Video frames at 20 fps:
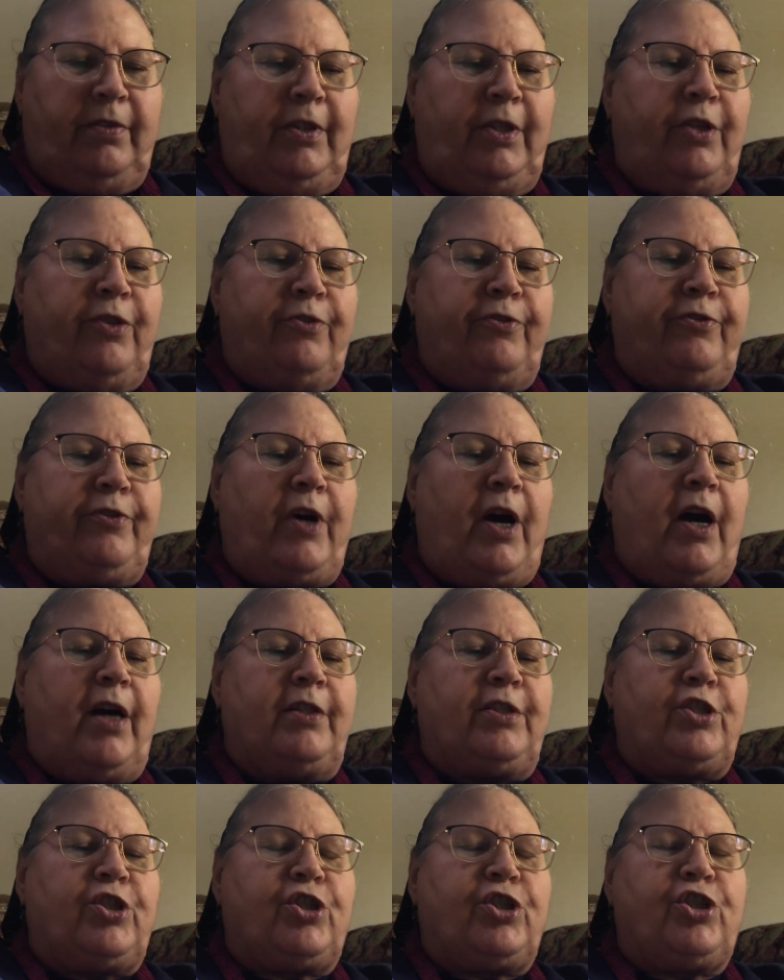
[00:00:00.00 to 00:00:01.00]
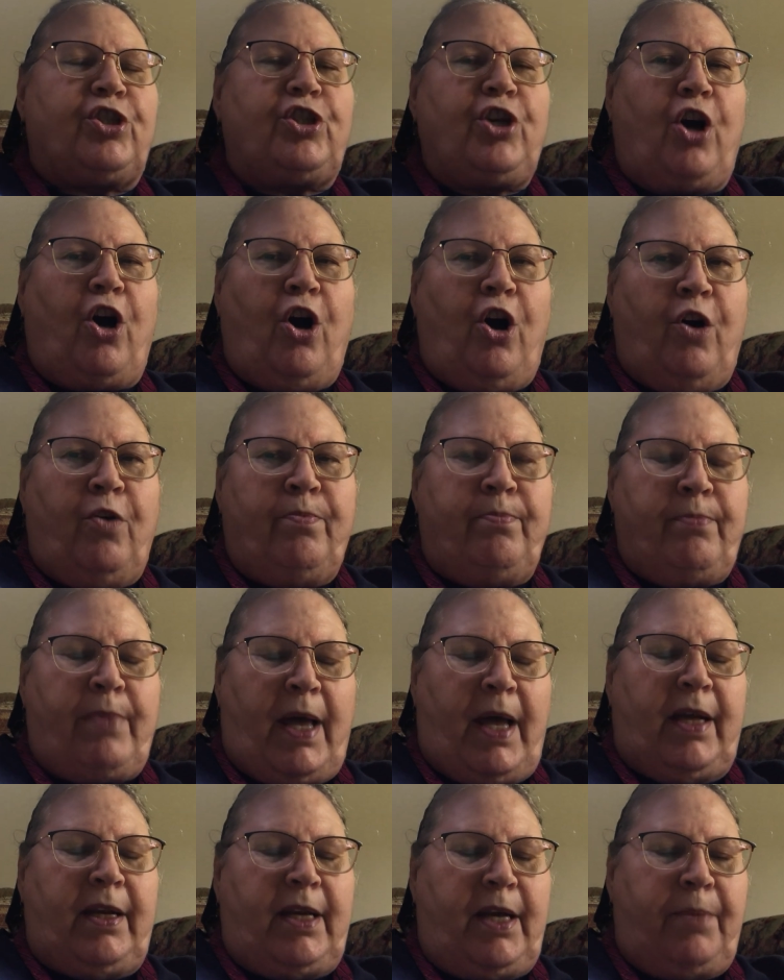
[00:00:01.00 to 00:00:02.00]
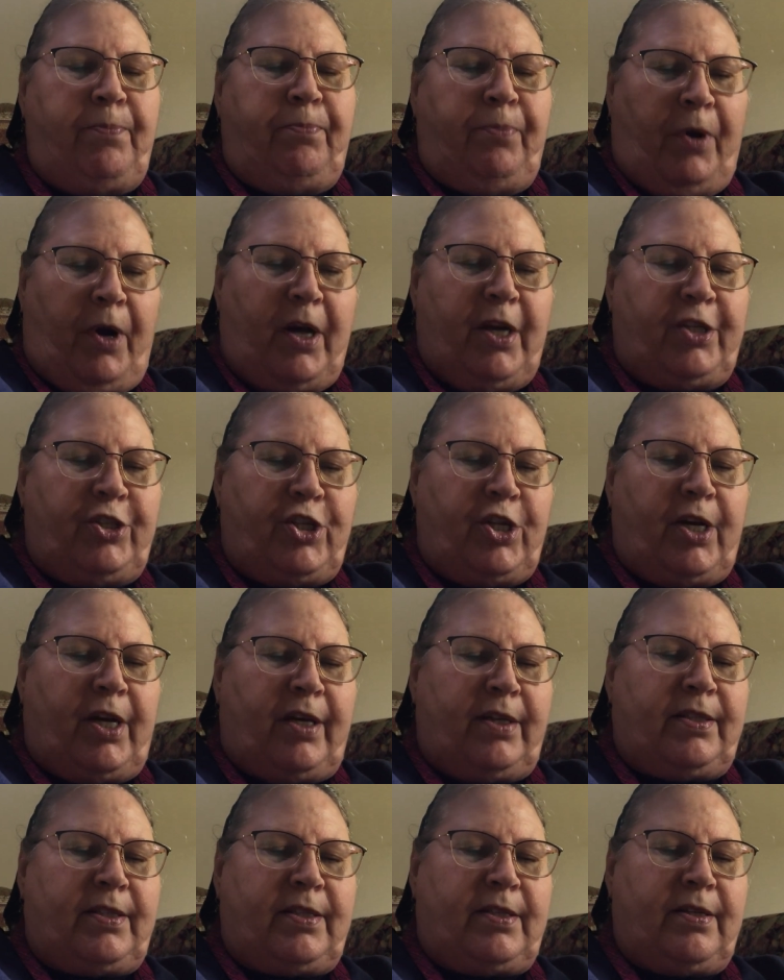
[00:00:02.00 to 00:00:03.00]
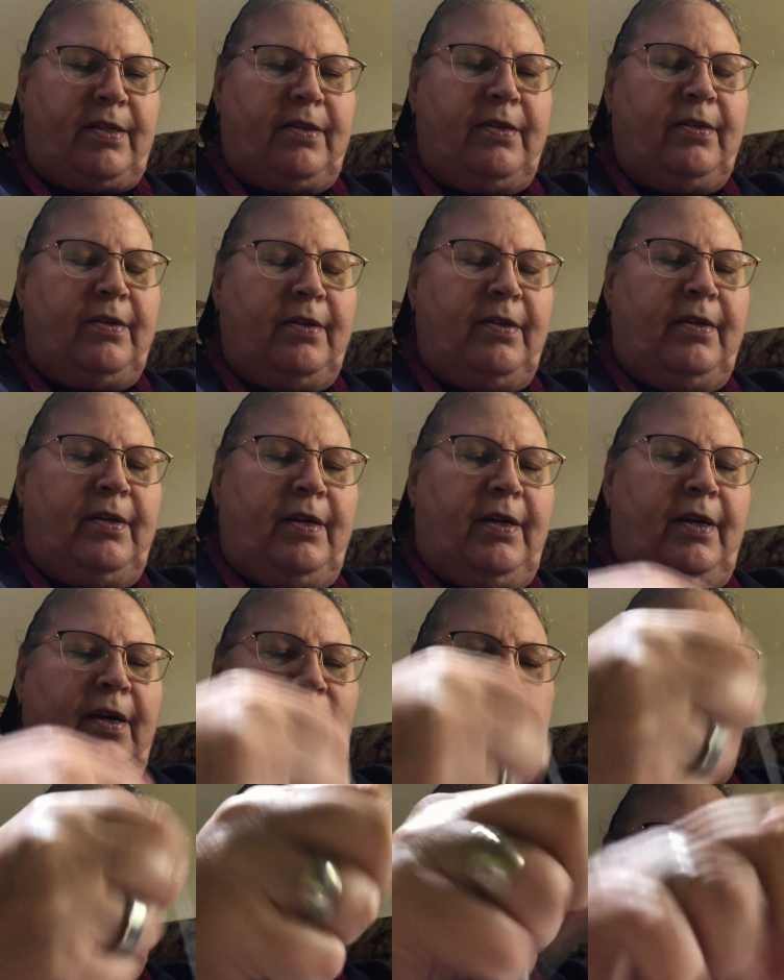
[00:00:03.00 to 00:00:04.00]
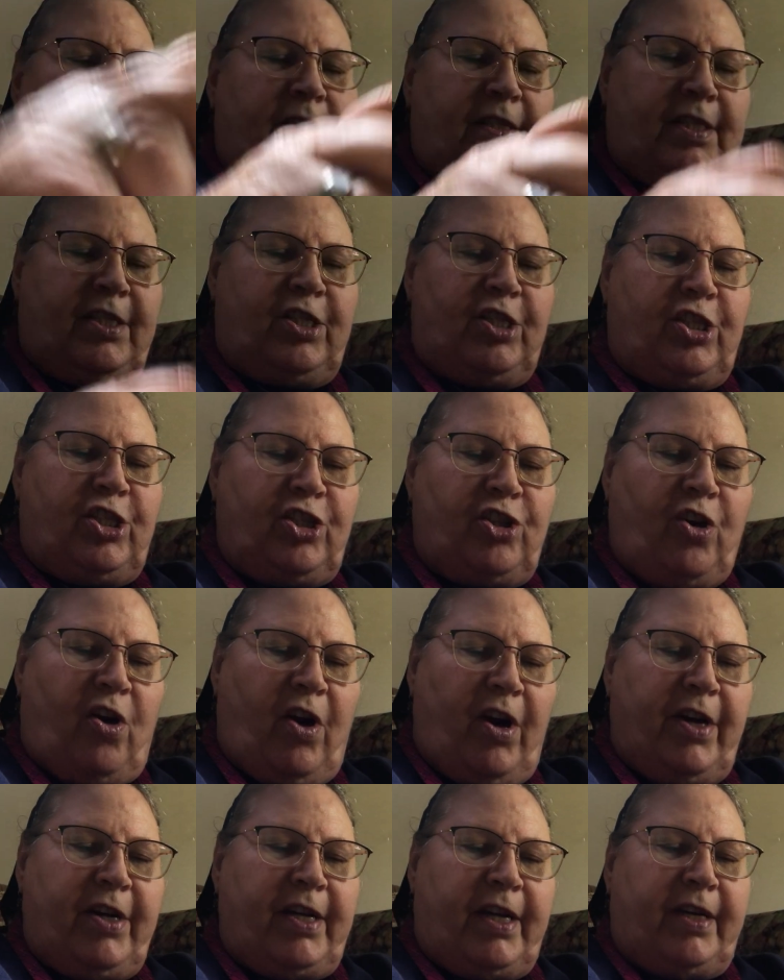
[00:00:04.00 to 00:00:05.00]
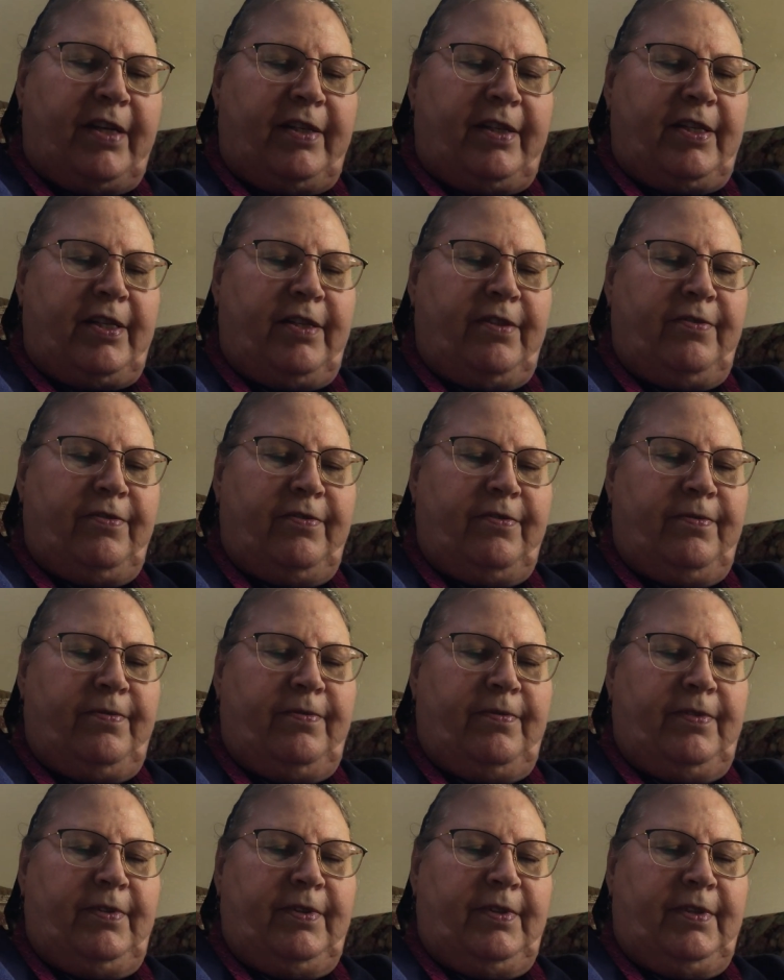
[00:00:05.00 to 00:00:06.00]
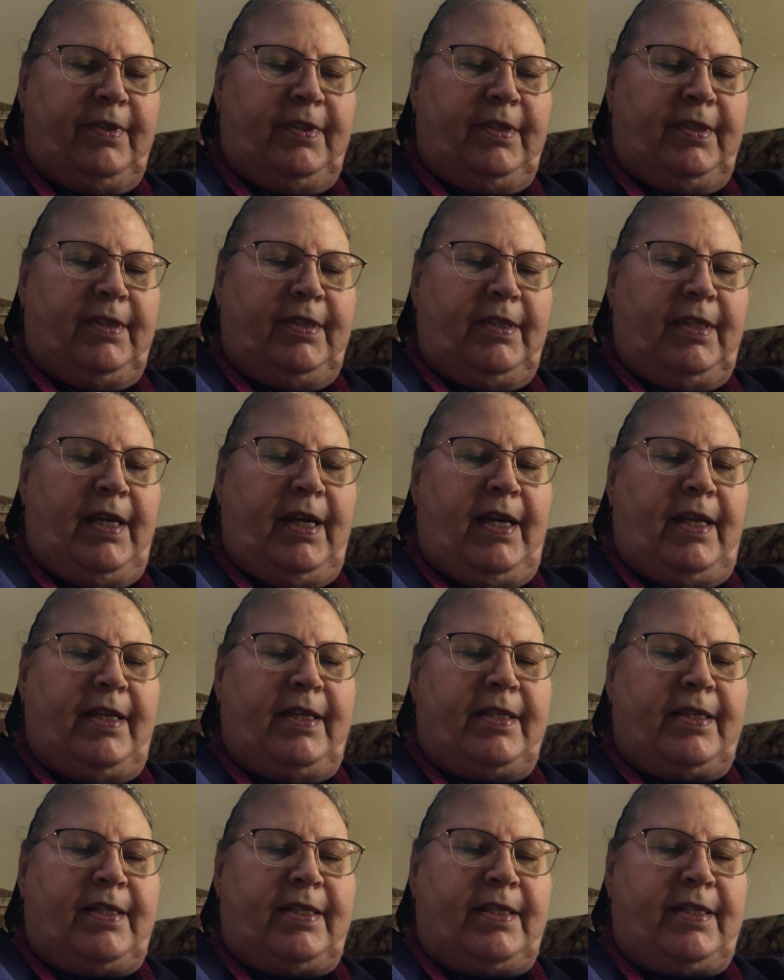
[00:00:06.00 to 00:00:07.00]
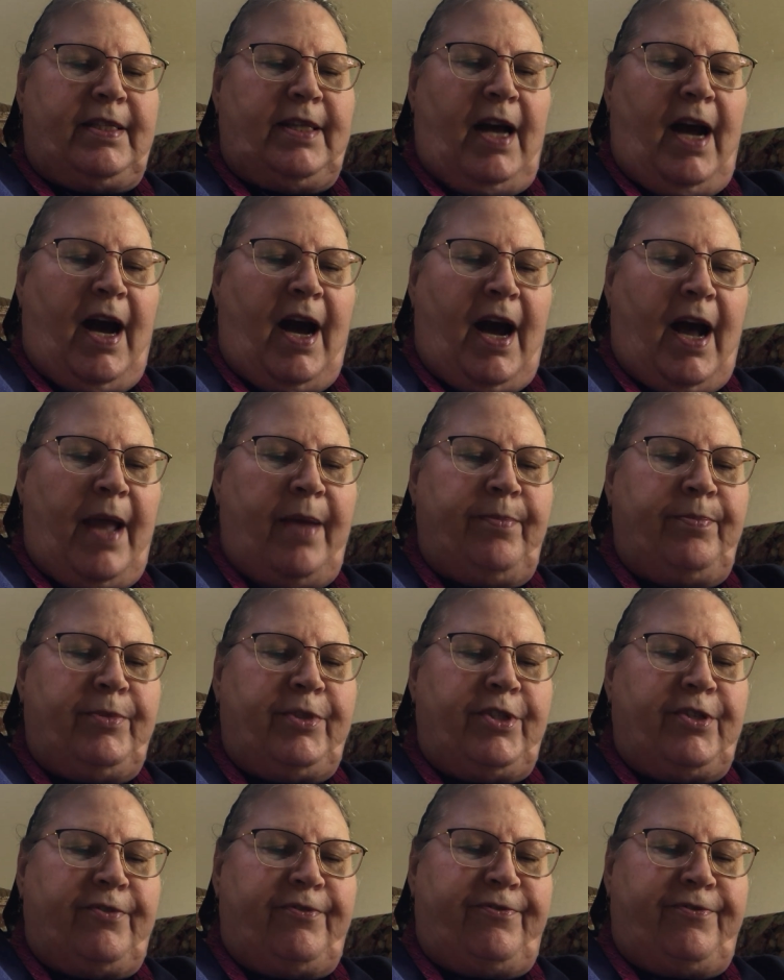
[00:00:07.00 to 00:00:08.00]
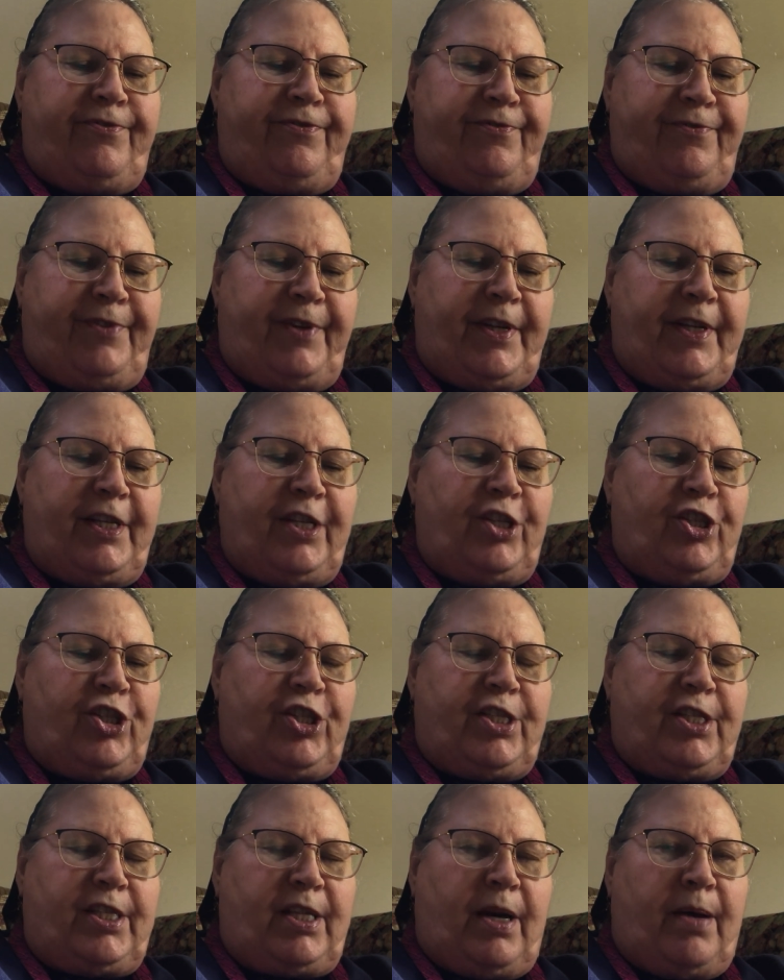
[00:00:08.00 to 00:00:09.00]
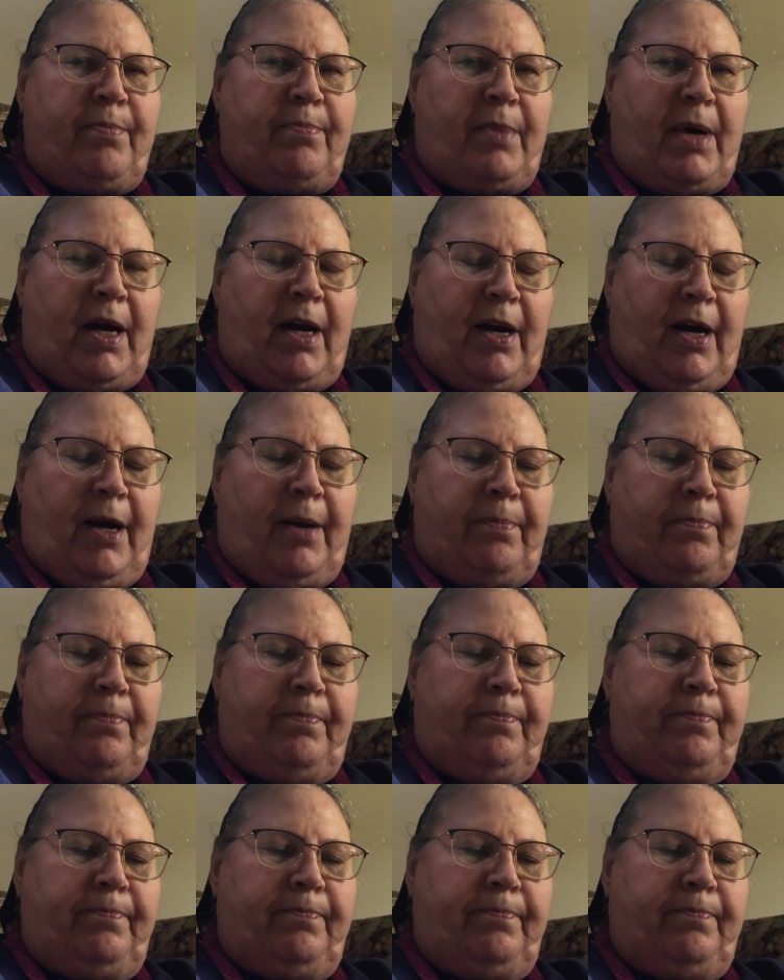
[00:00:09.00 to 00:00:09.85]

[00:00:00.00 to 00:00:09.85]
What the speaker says: you've got so many projects. Start it. It is time to finish some up.